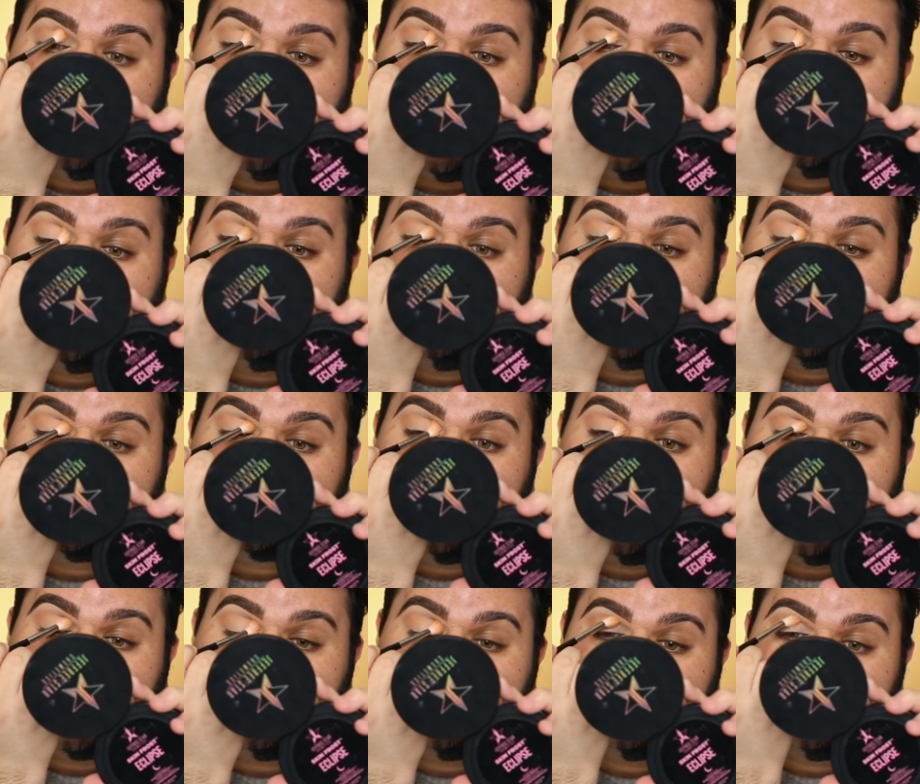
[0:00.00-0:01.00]
I love Miss
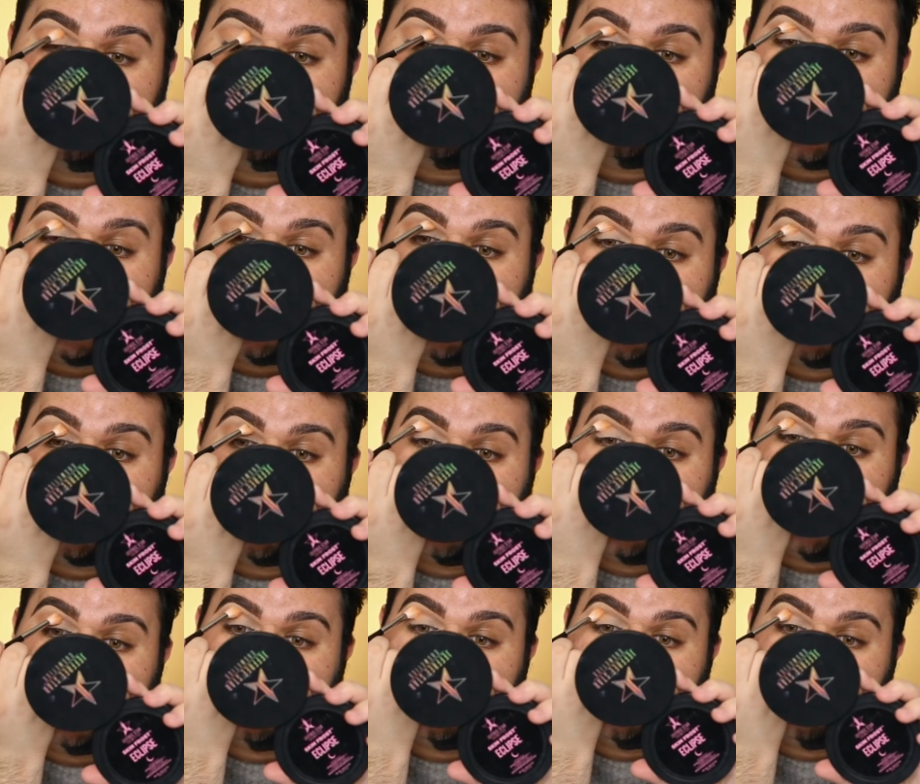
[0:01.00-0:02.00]
Cracker's aesthetic.
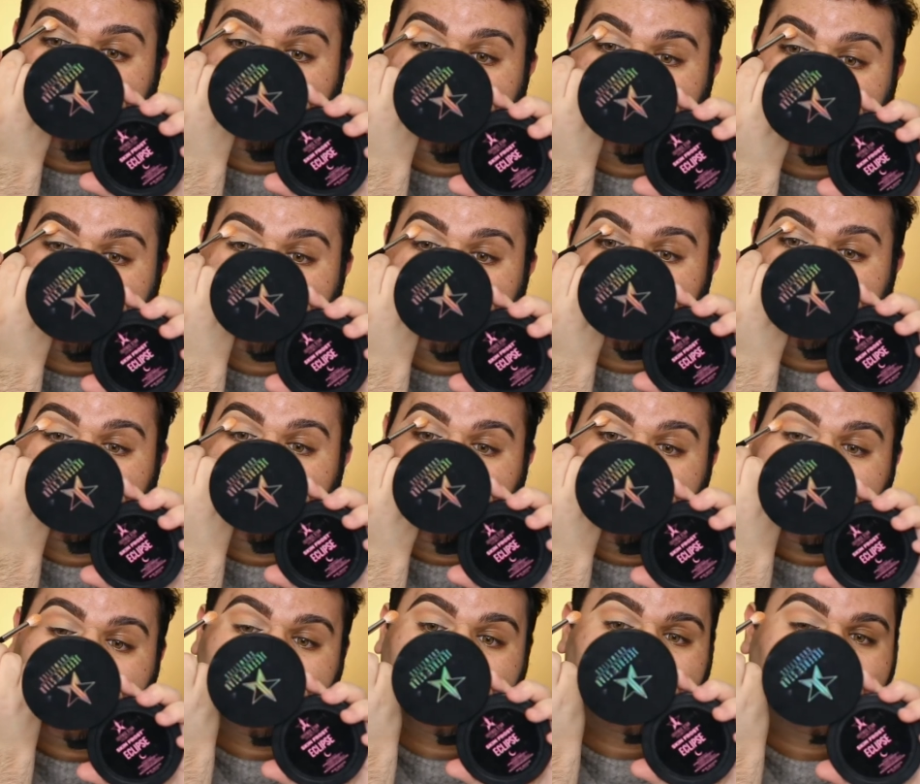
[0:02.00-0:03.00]
I love her
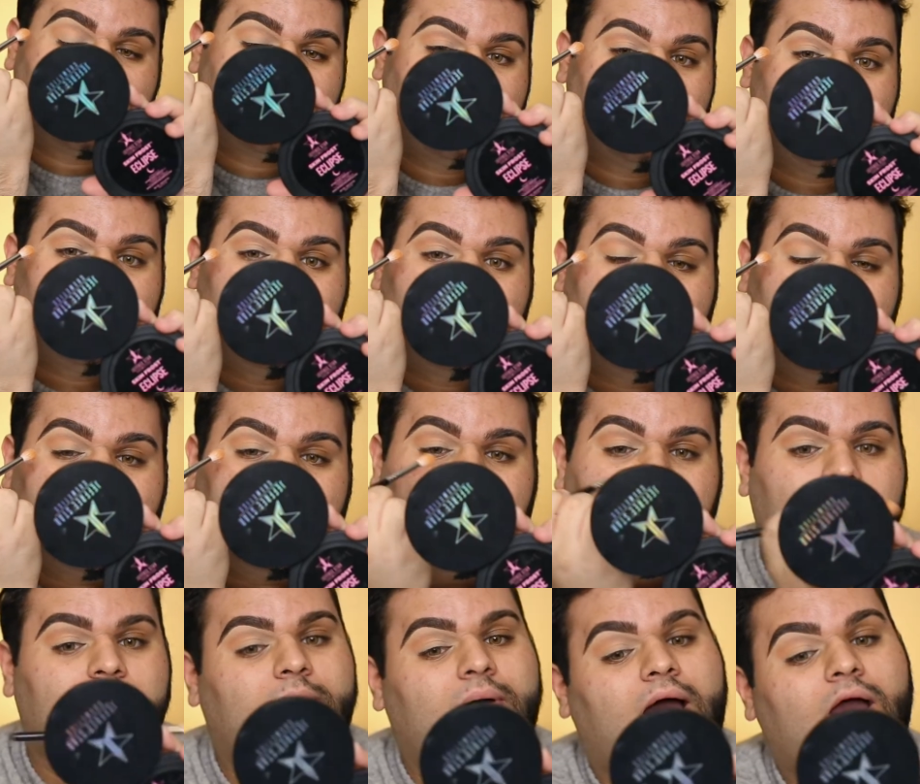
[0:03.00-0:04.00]
humor.
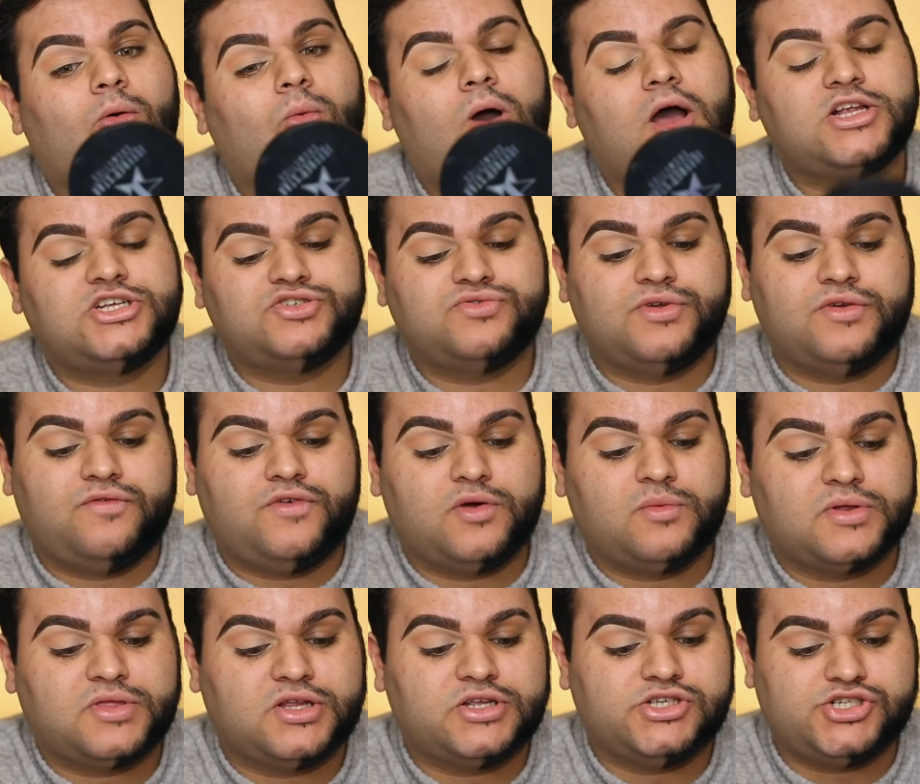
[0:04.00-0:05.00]
I watched Review
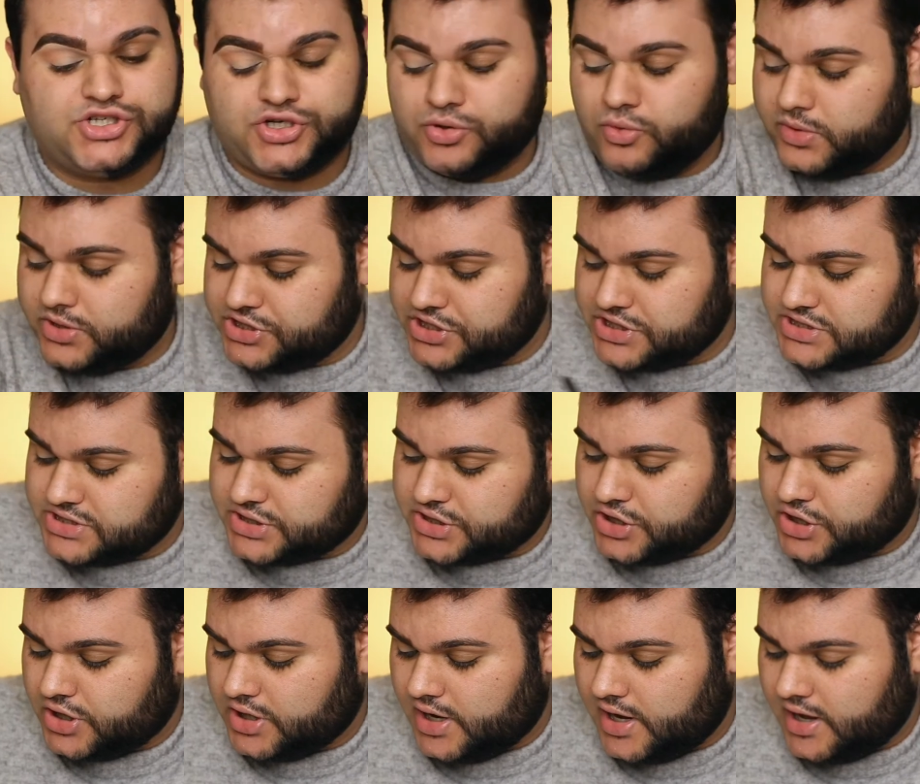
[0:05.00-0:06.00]
with a Jew, which is
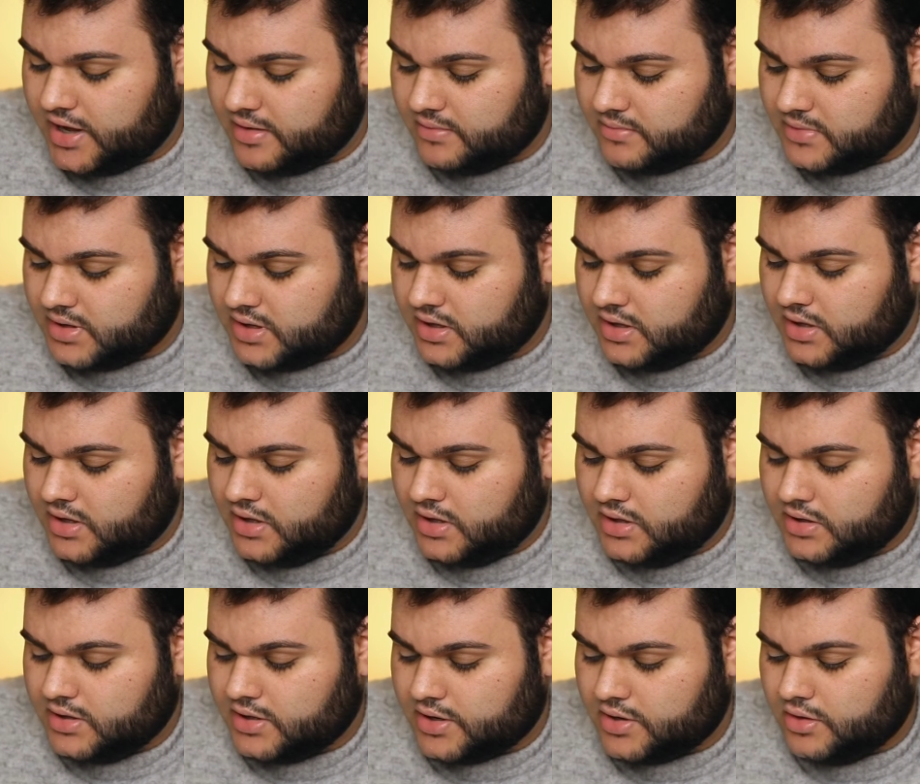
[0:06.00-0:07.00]
her
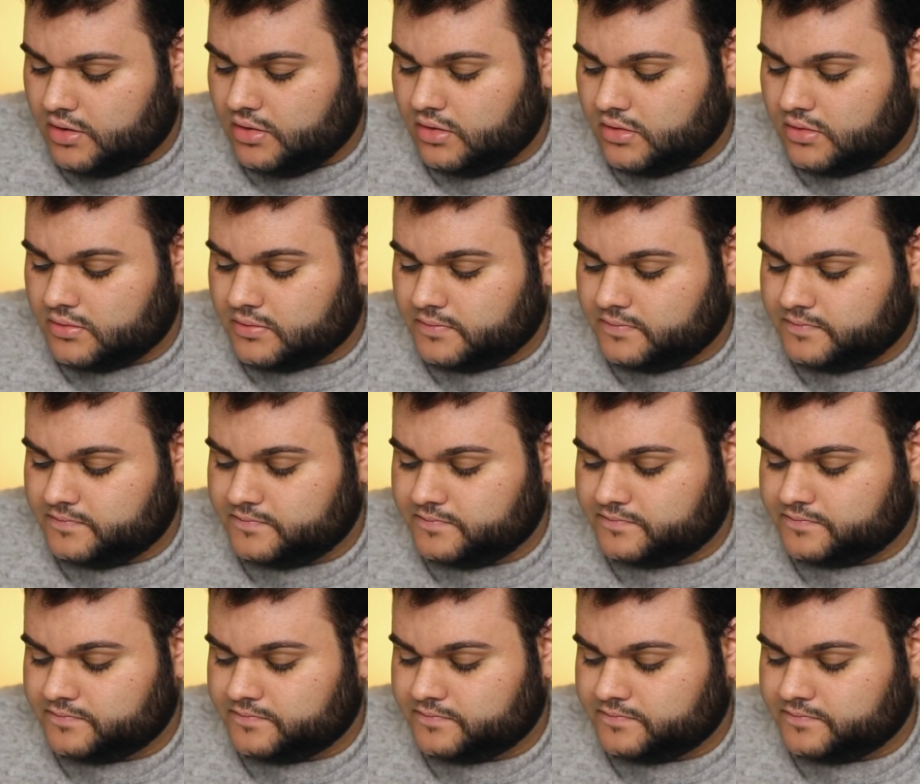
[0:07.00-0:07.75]
little